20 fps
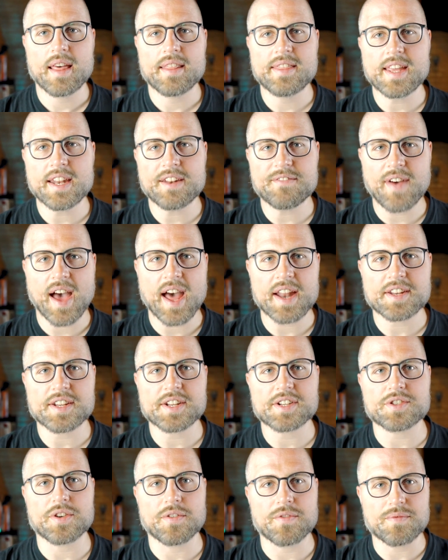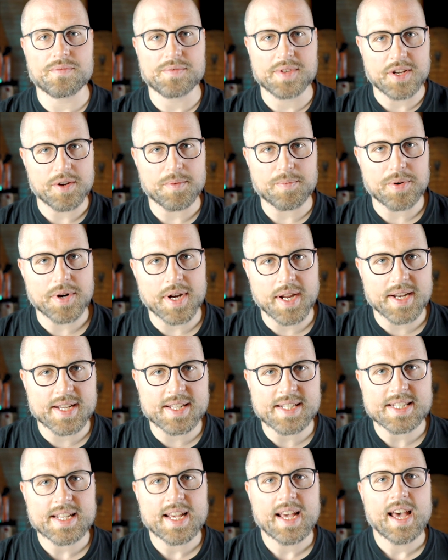The advantage of neoprene
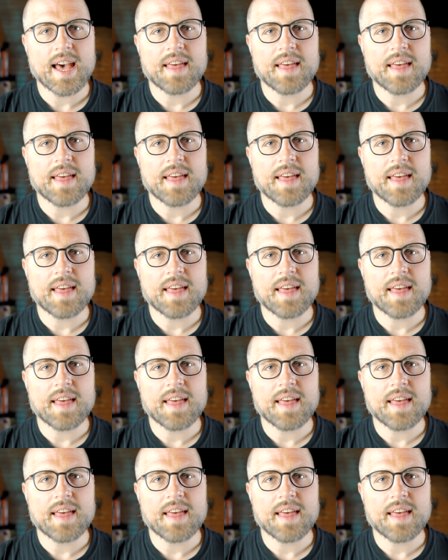is